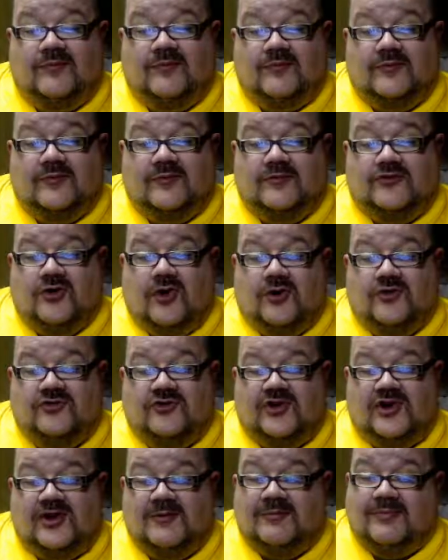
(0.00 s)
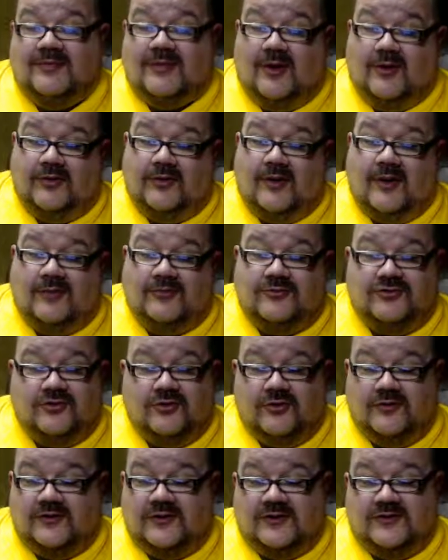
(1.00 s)
jersey, although I'm
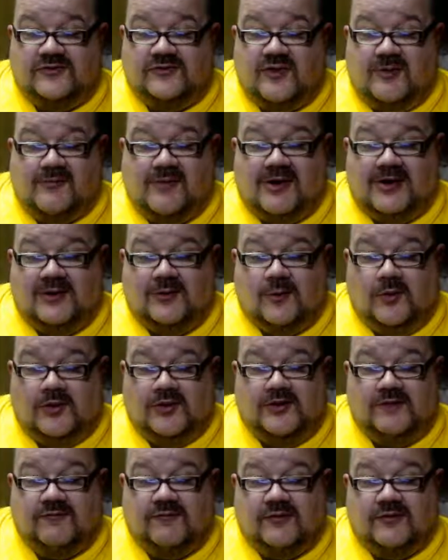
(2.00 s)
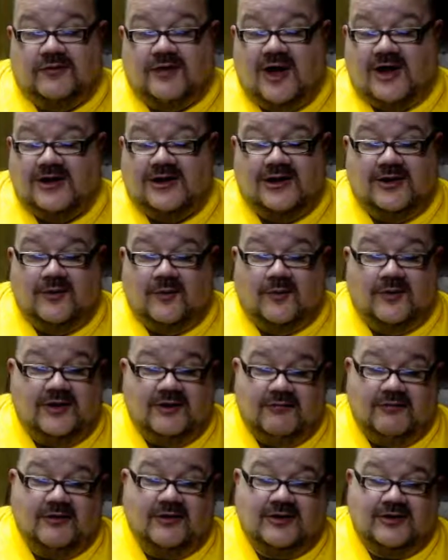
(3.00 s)
sure that somebody working for Nike or
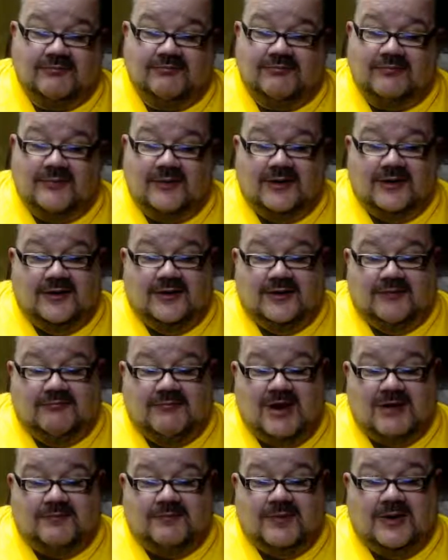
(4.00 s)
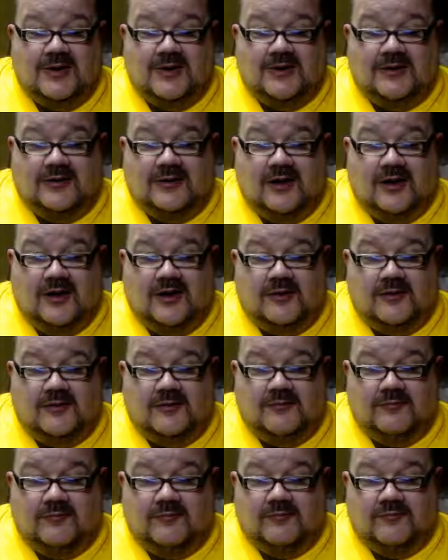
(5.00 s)
whatever can make me
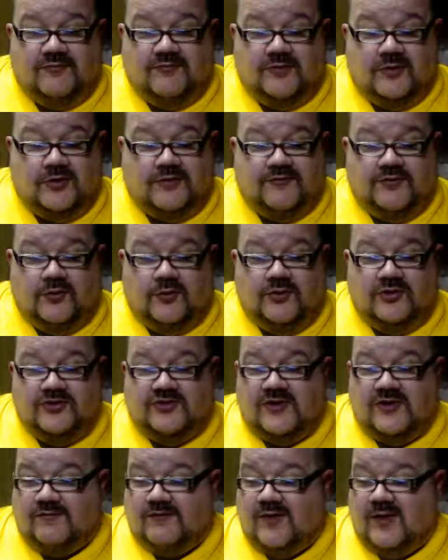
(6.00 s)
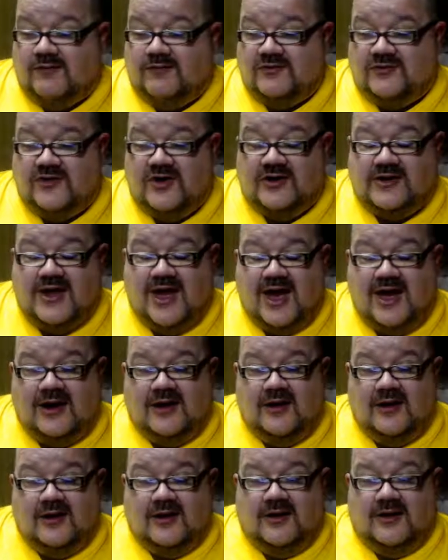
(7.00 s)
look foolish for having said that.
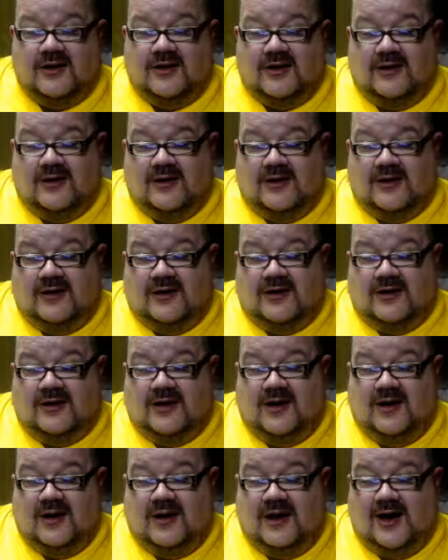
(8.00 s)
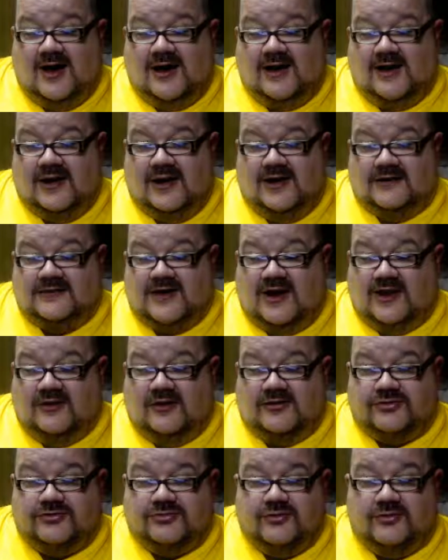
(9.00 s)
Uh, as I
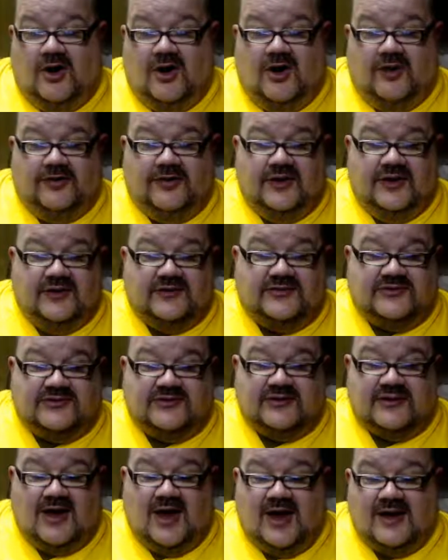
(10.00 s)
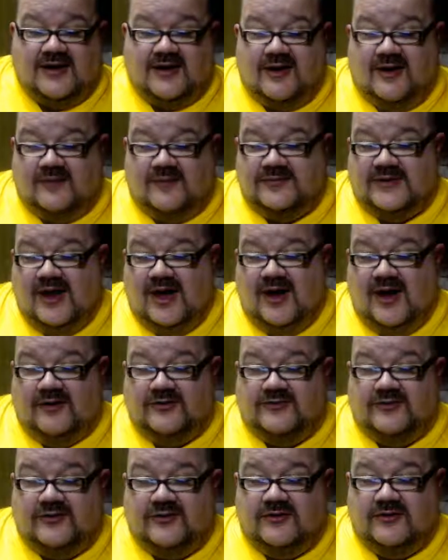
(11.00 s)
look through all of this, I come down
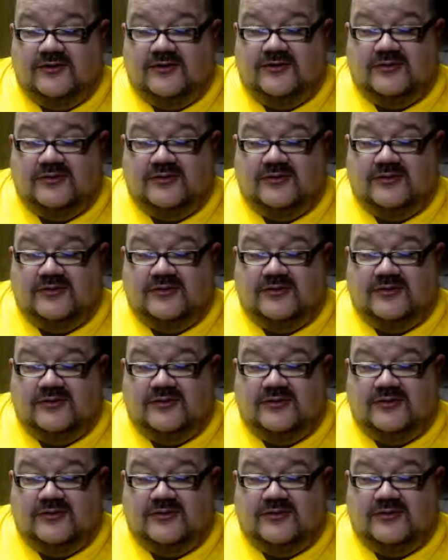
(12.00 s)
to,